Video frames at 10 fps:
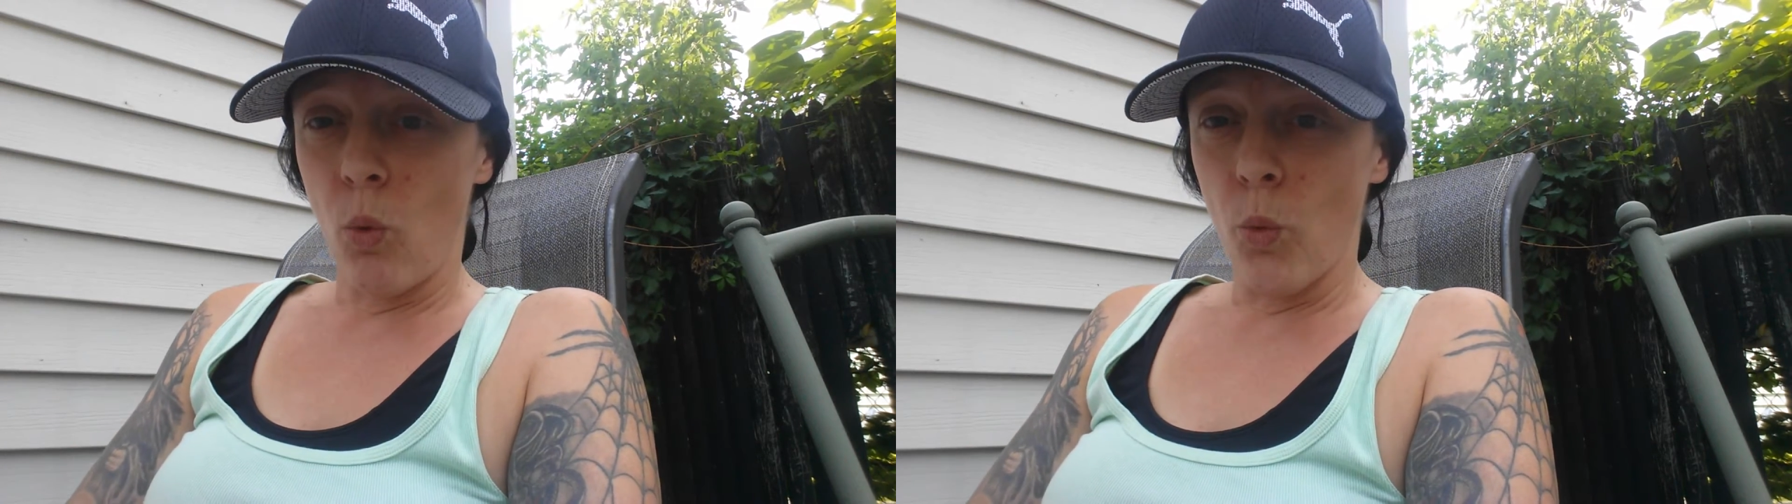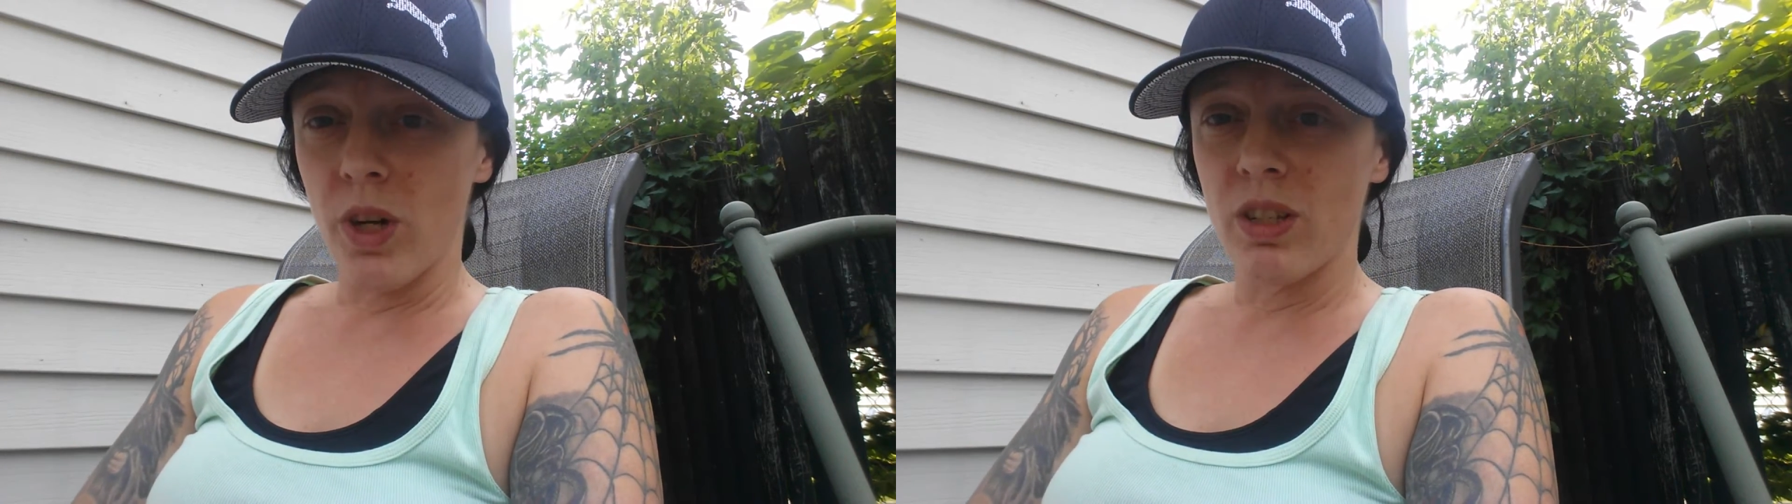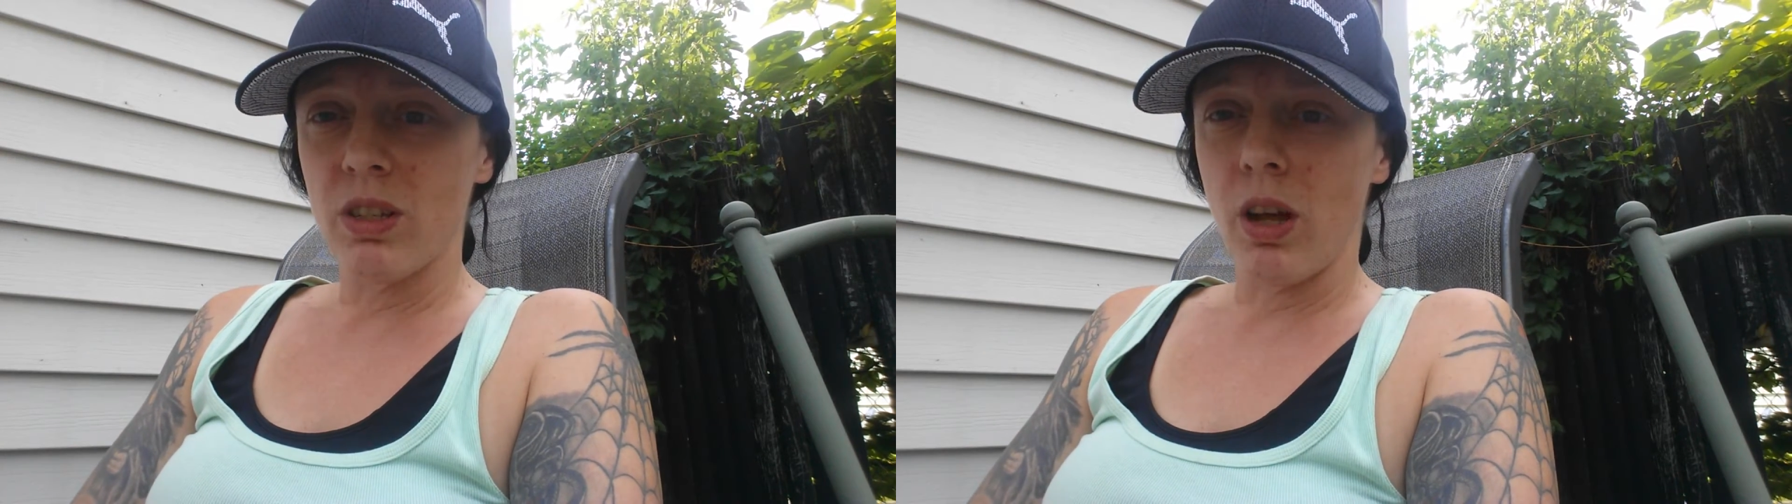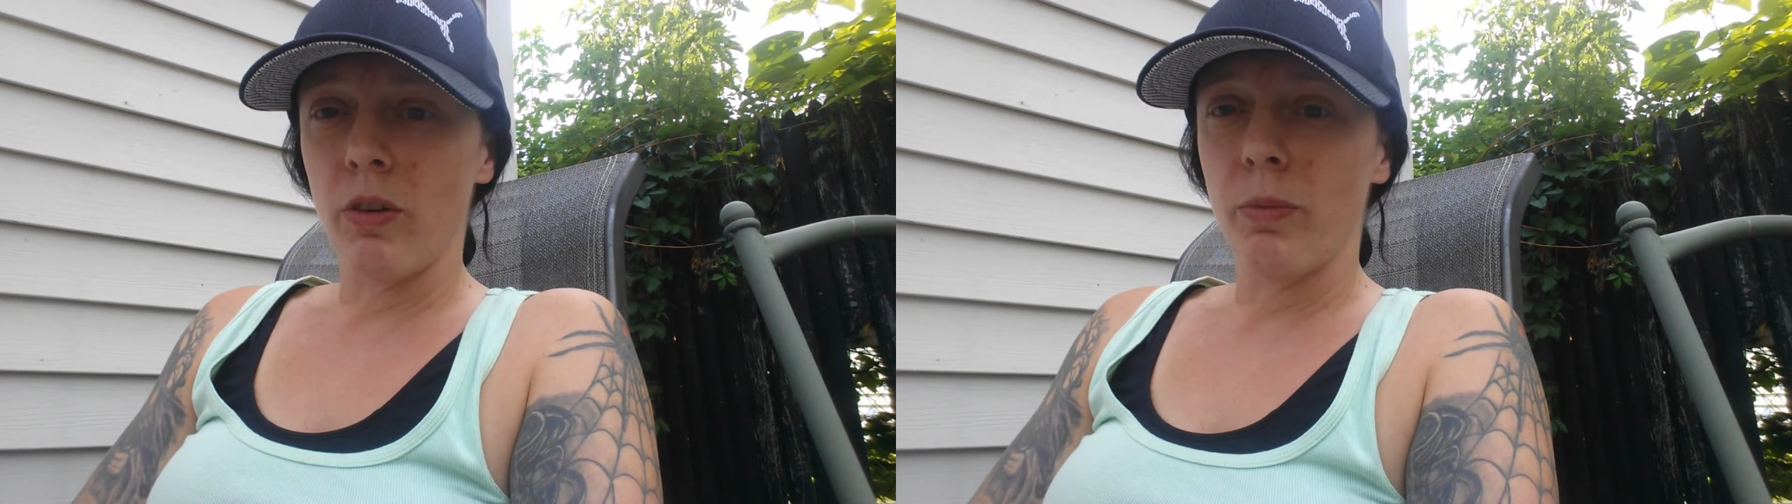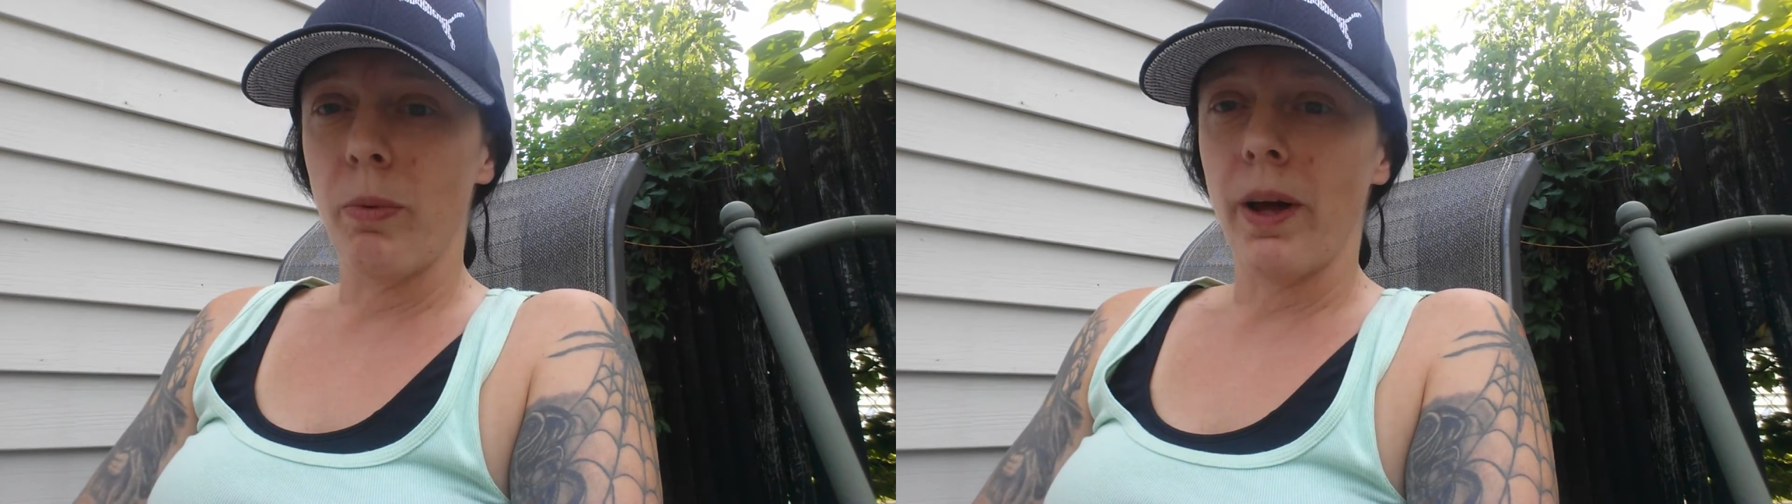weird
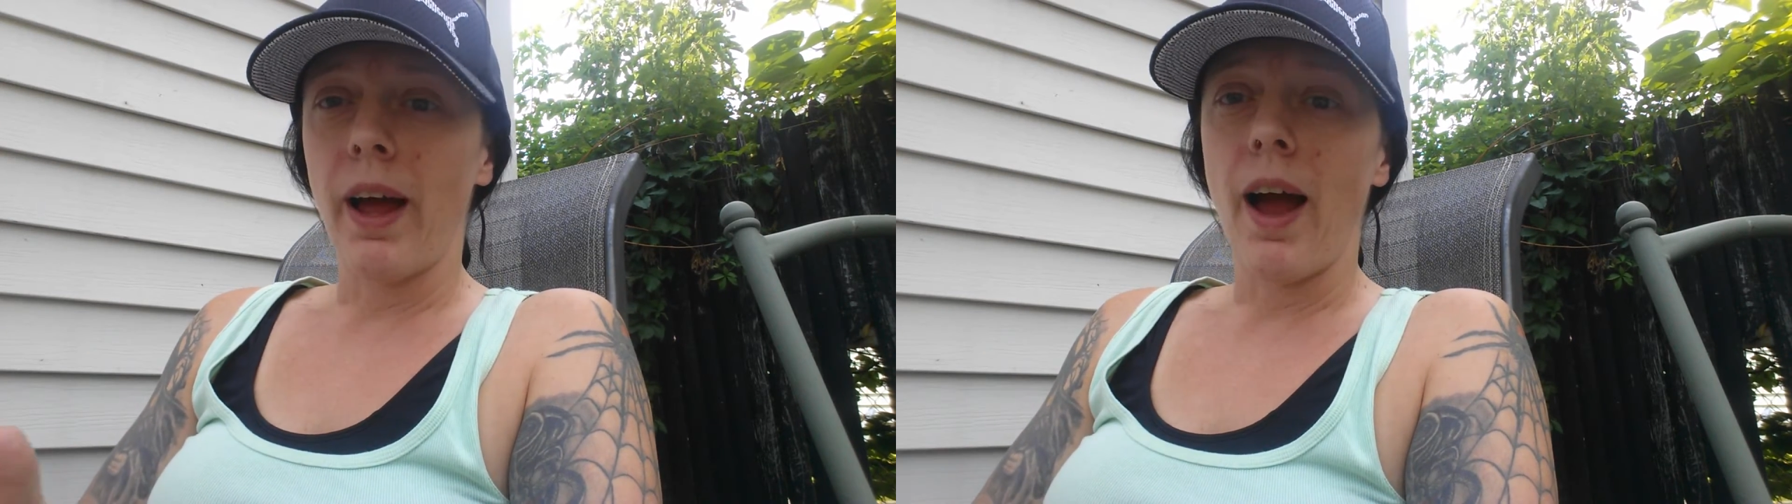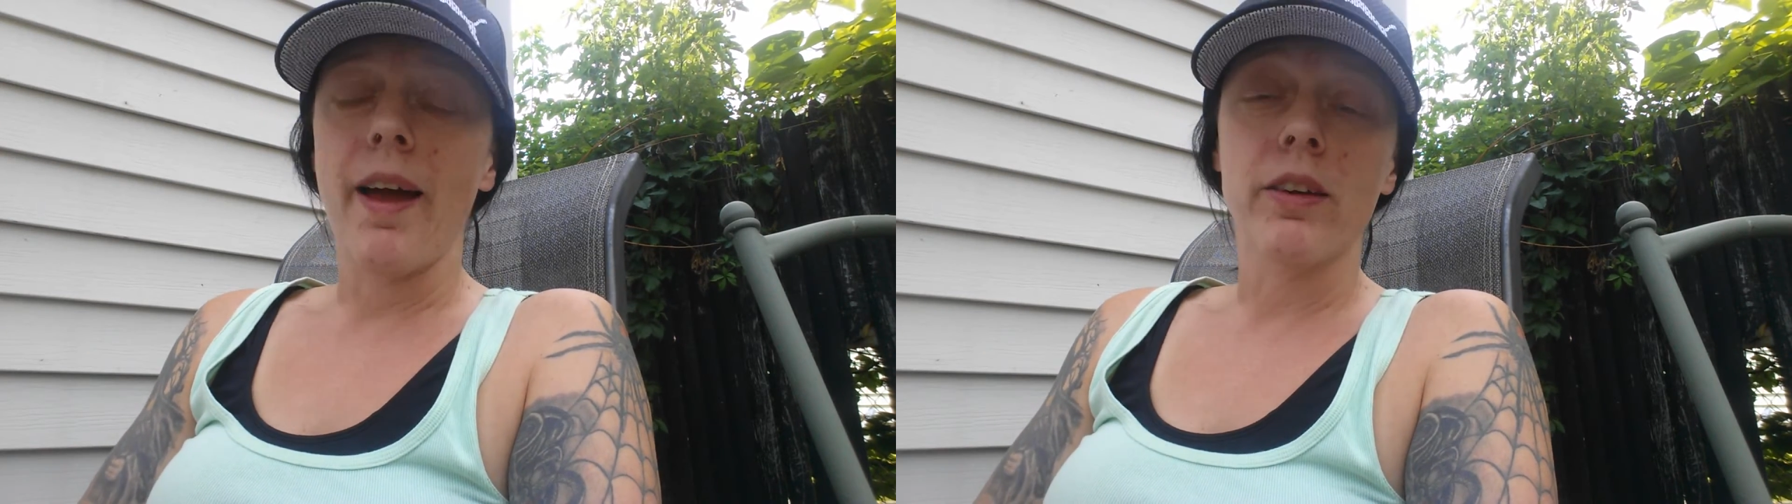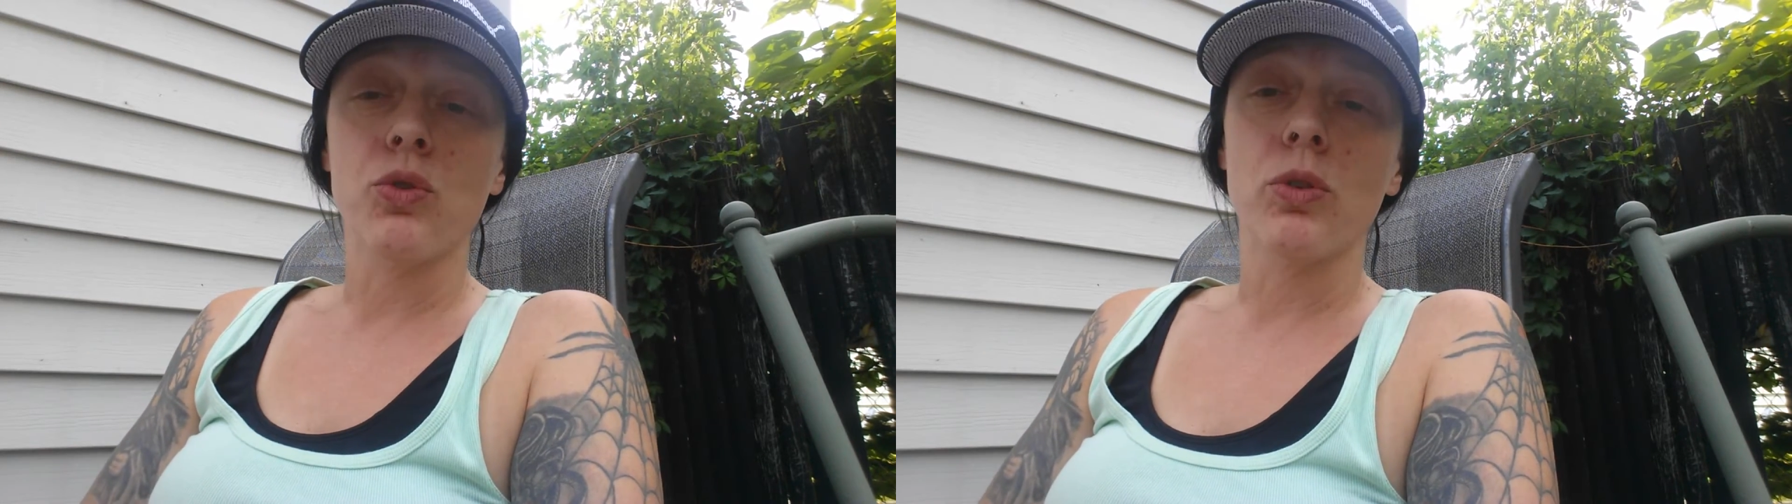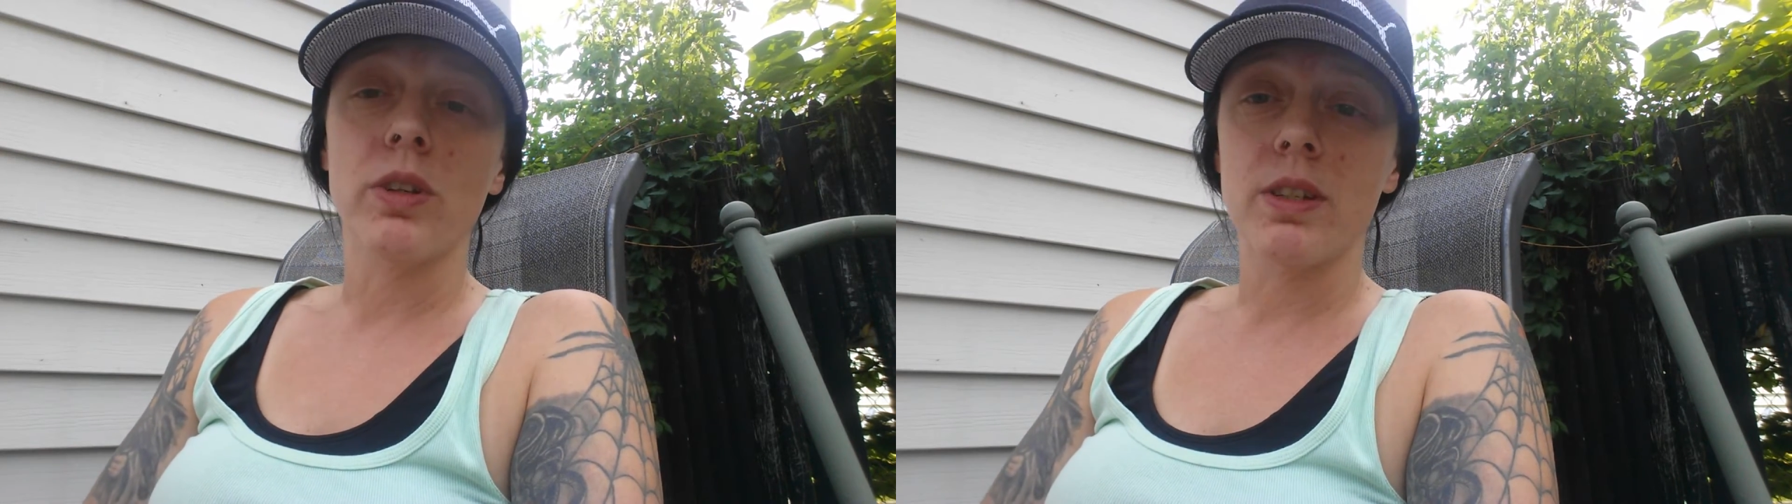stuff but i actually